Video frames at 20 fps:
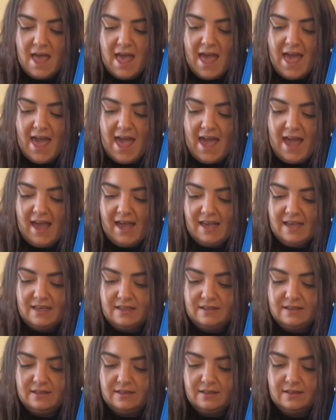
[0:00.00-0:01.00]

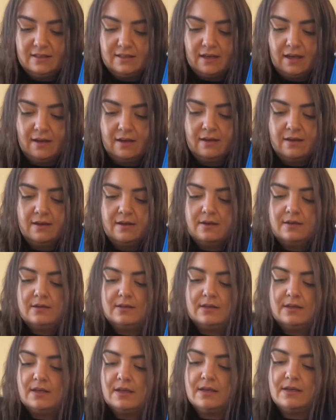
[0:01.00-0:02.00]
A-Z.
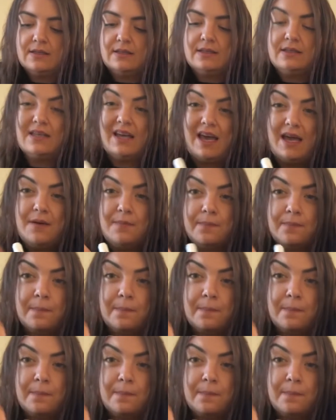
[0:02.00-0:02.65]
You can see,